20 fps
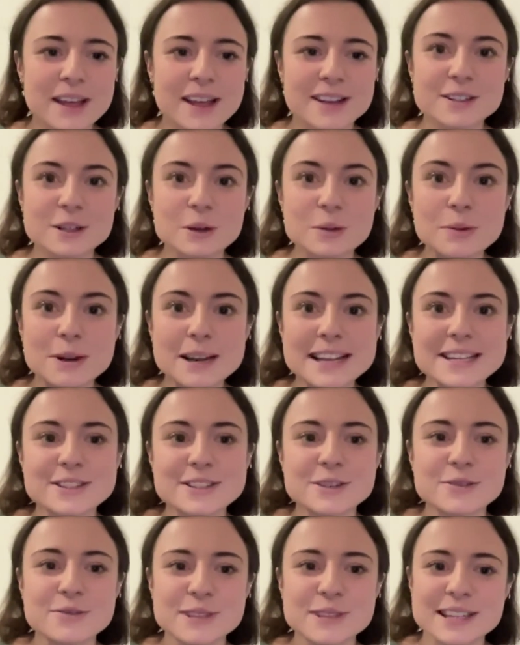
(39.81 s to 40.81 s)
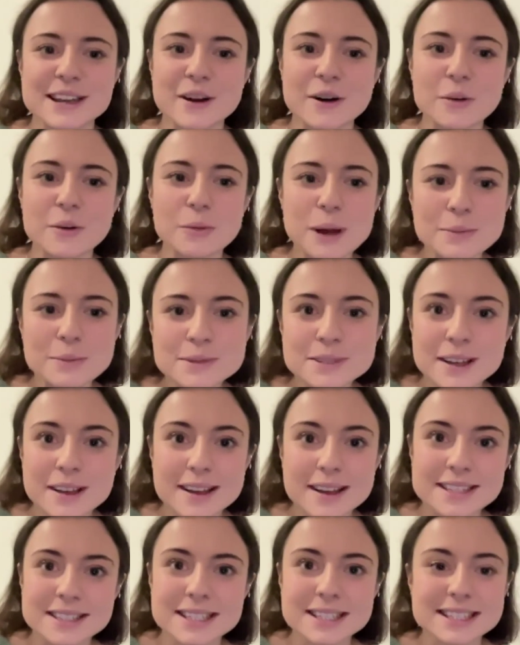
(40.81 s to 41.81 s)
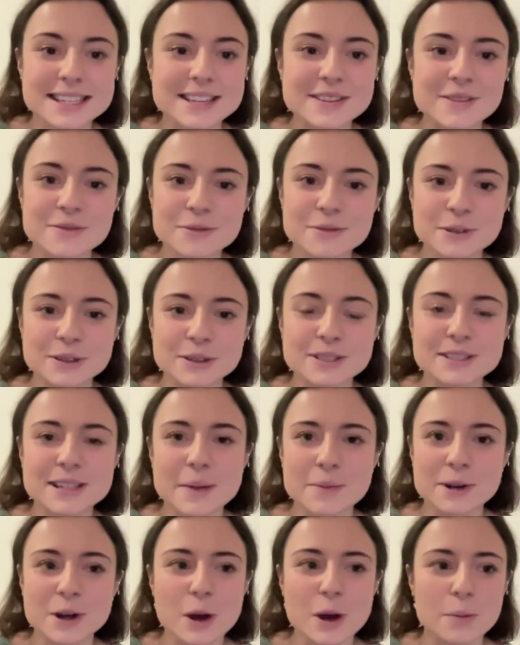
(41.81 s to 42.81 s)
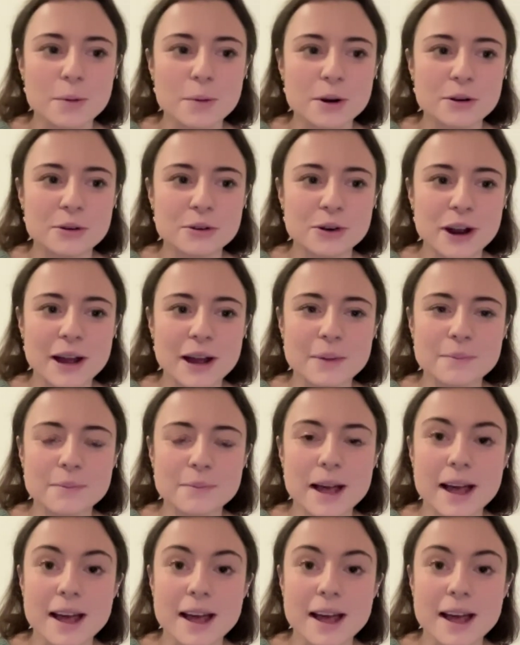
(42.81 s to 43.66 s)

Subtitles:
And so please do visit our website to see the full seminar programme,